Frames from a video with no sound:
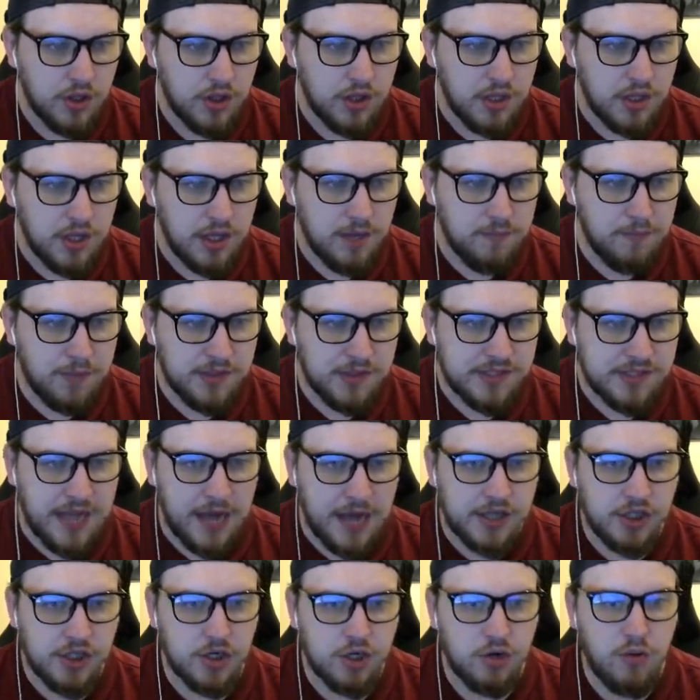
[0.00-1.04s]
in
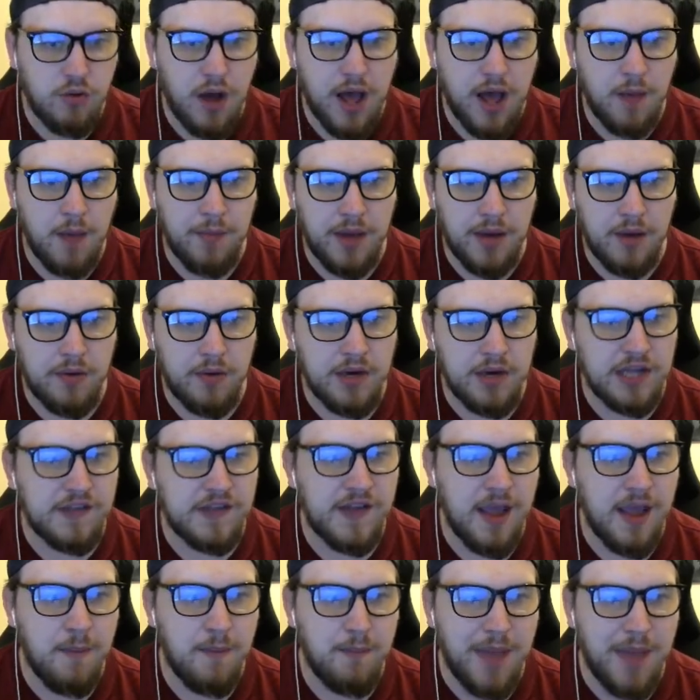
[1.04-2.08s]
possession quite a bit. We need to
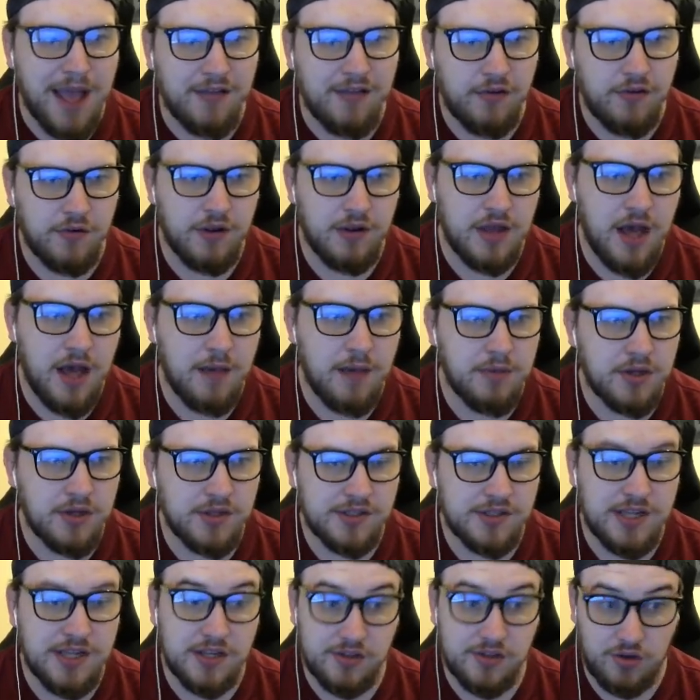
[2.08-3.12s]
get better at that,
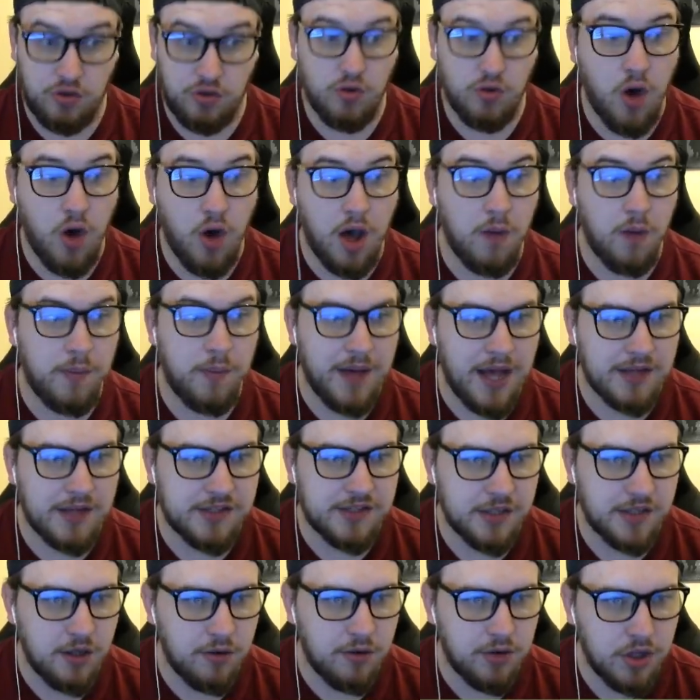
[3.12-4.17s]
because that's not how
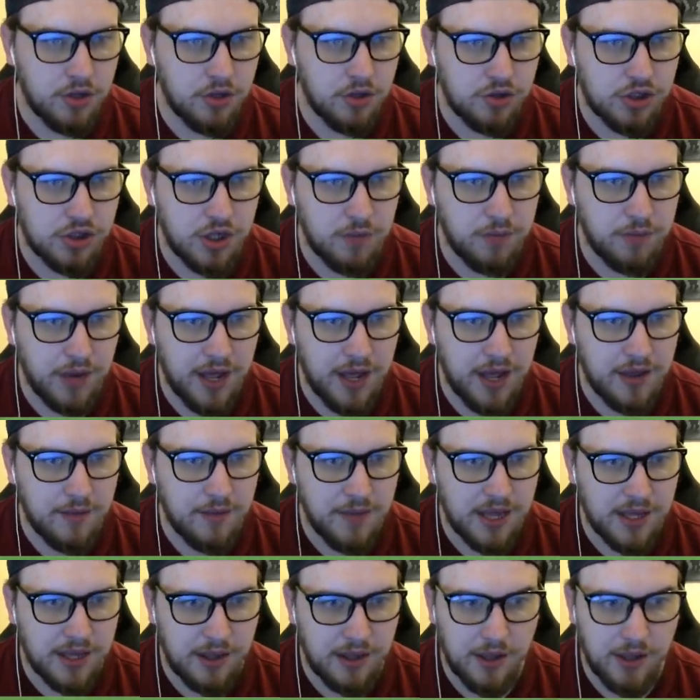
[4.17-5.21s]
Barcelona usually play. They
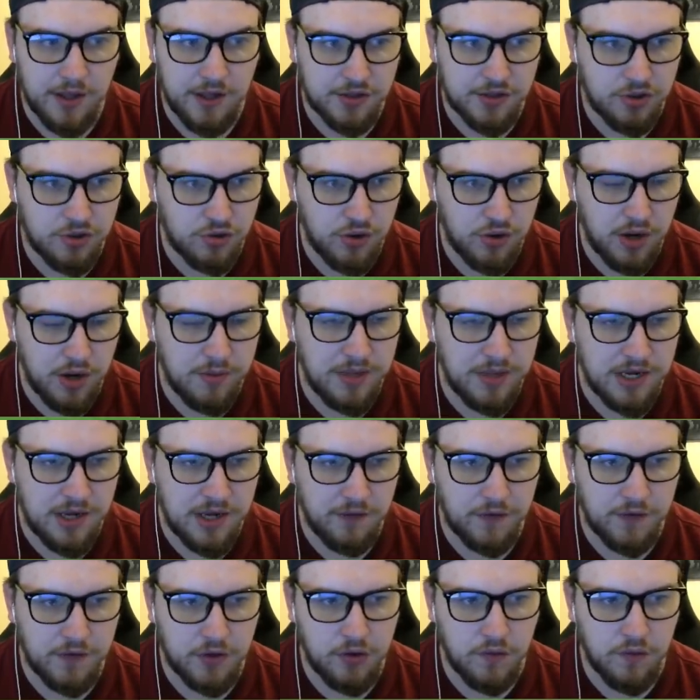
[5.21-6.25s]
make it extremely
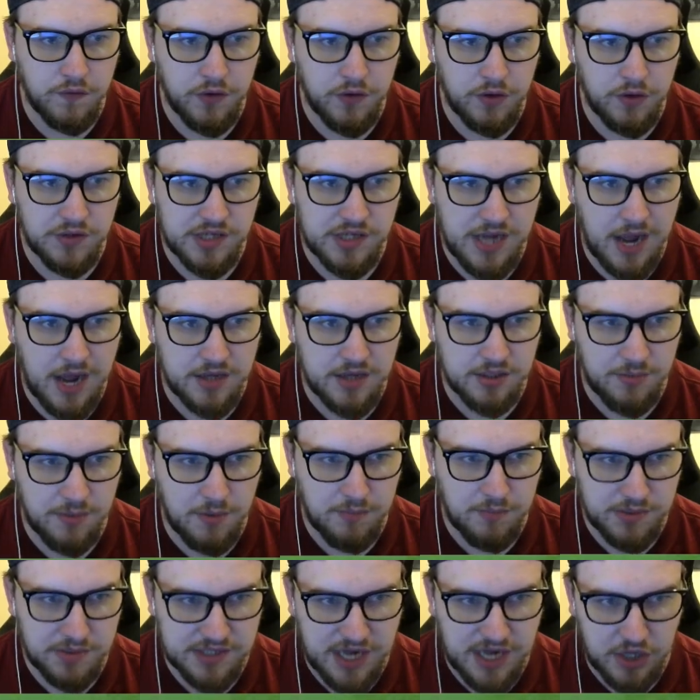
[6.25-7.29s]
difficult for you to catch them
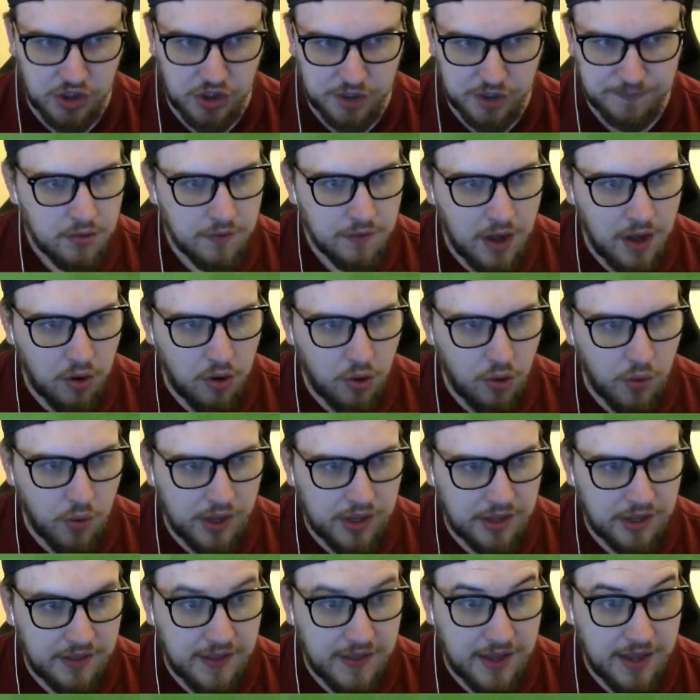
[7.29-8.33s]
in possession. How
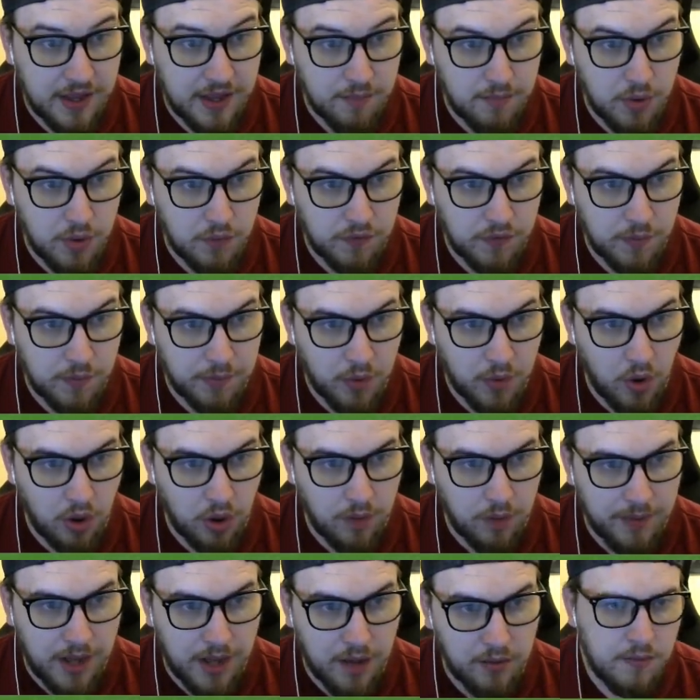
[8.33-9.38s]
quickly they can move the ball
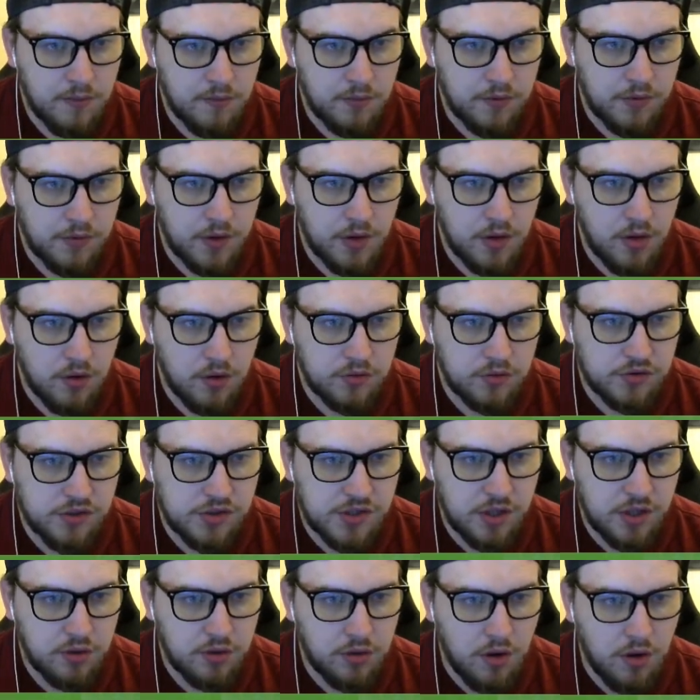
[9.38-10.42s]
about. Well, De Jong's
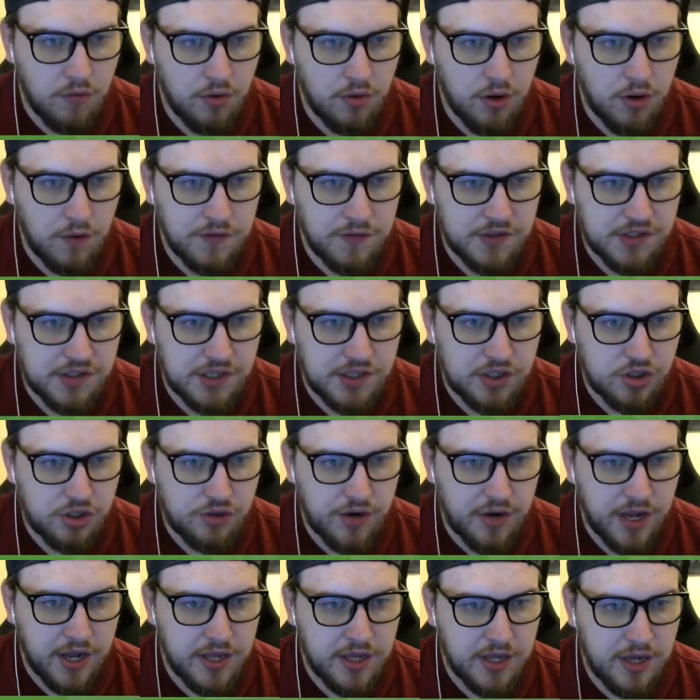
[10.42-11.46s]
still not run off his
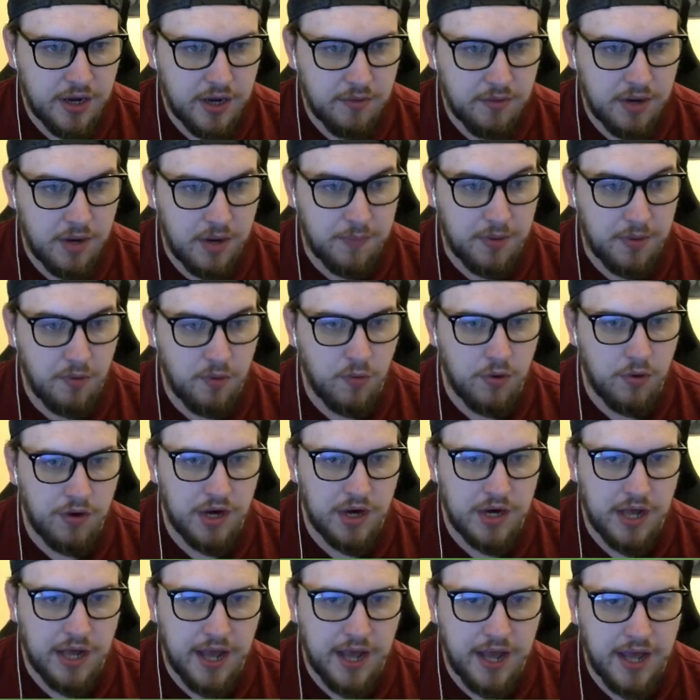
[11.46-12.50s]
injury, and I'm getting a bit
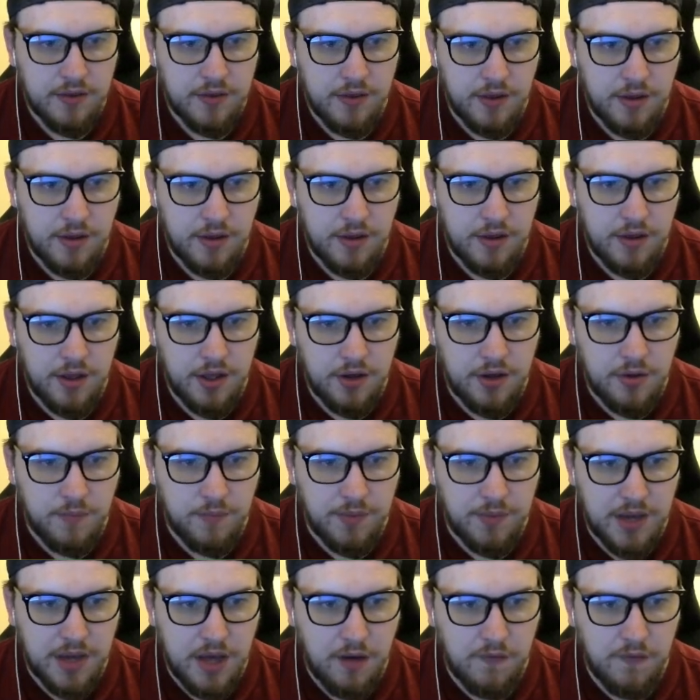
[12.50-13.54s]
worried here that he could
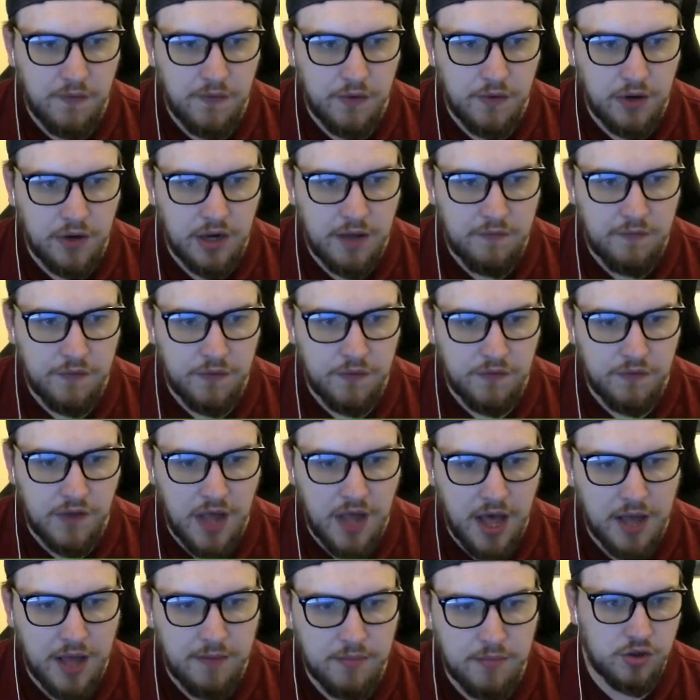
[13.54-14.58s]
be out for a length of
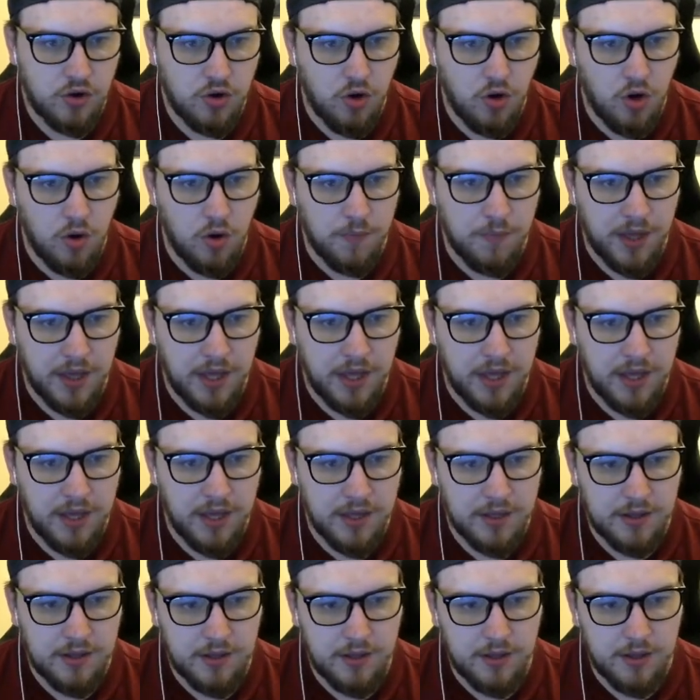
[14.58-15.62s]
time. Gotta be
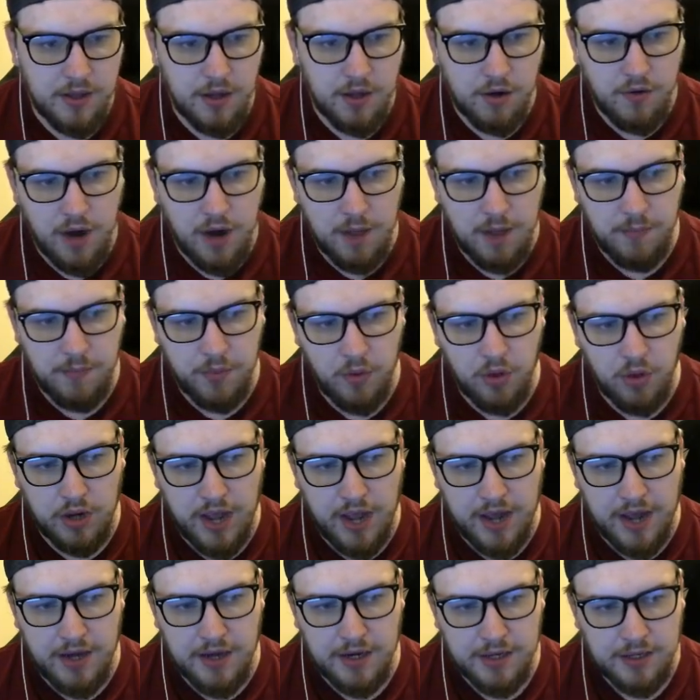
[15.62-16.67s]
a great ball
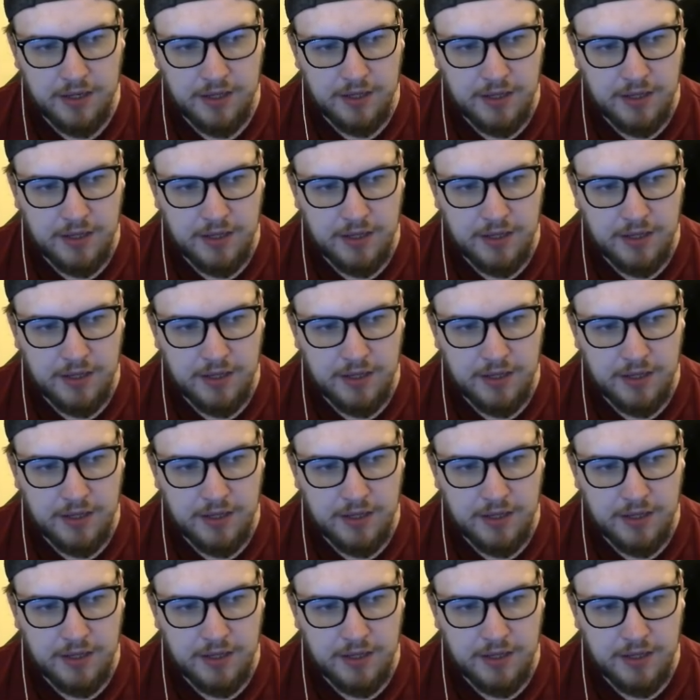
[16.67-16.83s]
in.